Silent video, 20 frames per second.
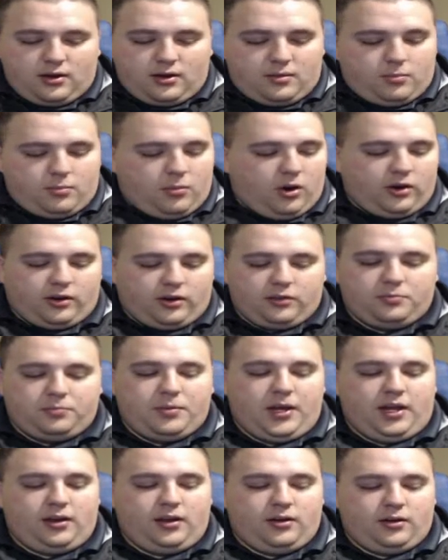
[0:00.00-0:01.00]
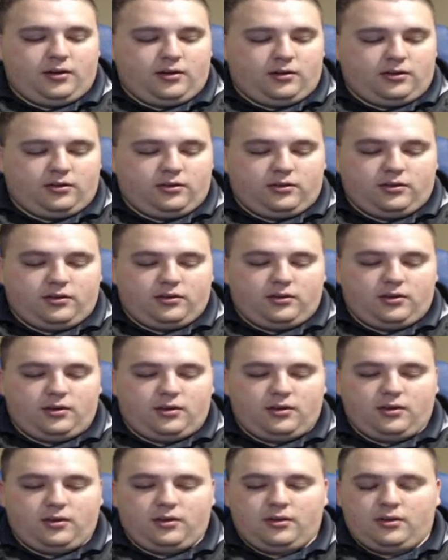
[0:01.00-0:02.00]
Marcus Peters.
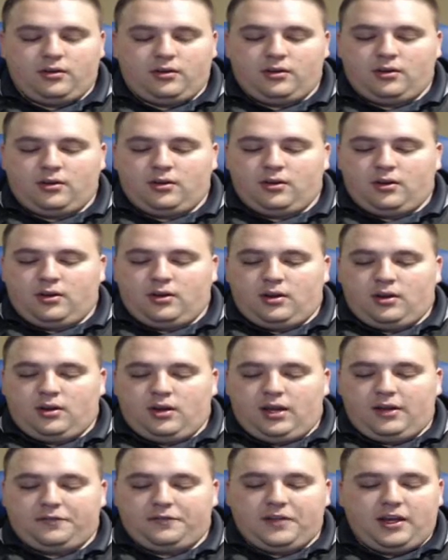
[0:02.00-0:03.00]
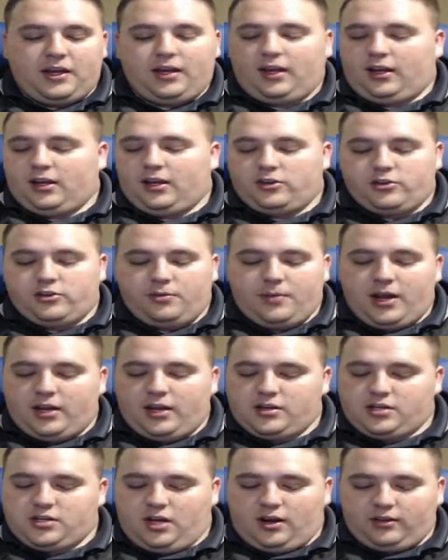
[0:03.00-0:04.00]
If they can get
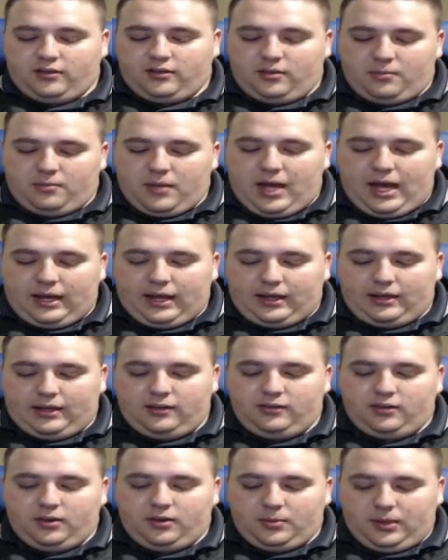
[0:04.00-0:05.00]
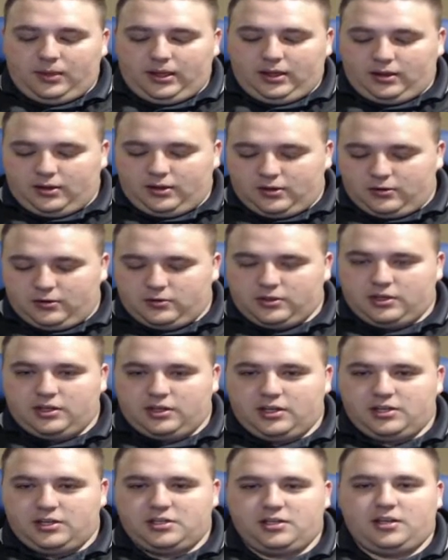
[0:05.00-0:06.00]
Tremaine Johnson back, he's going to be a huge
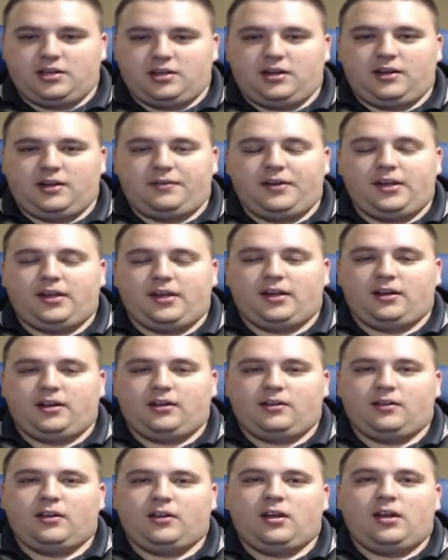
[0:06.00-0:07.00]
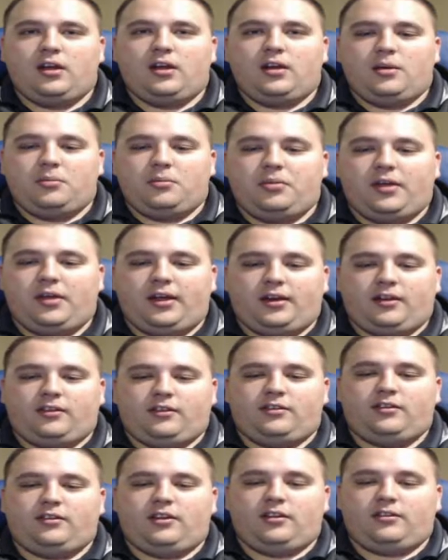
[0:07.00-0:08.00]
addition if he can play
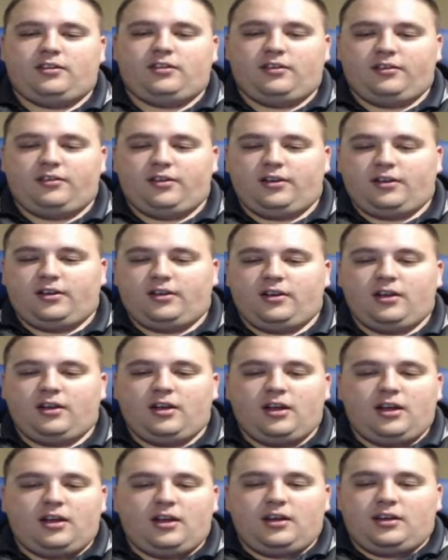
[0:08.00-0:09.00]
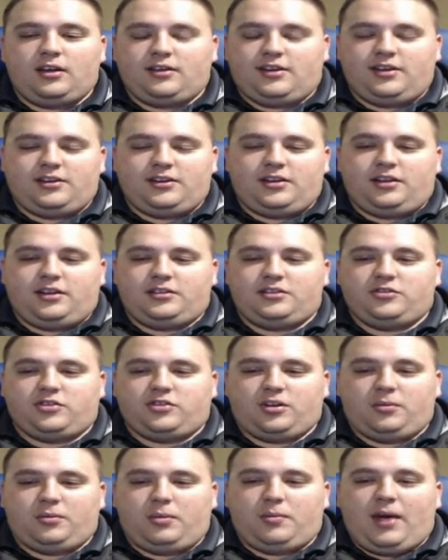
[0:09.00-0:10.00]
consistently. It's just
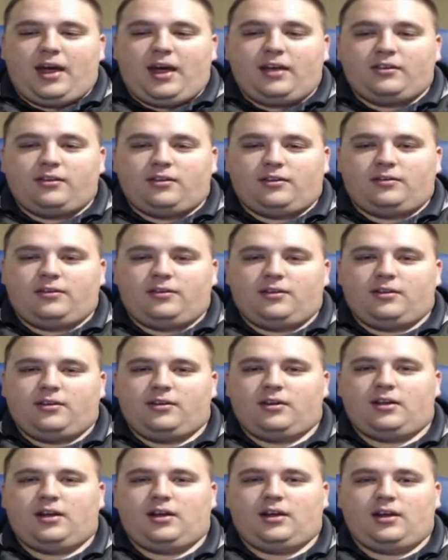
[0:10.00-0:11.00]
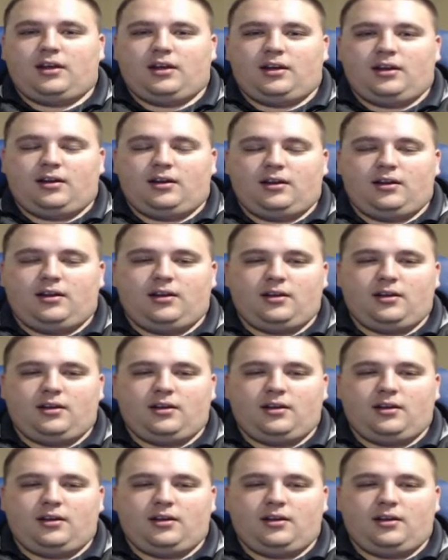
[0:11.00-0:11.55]
going to be massive. And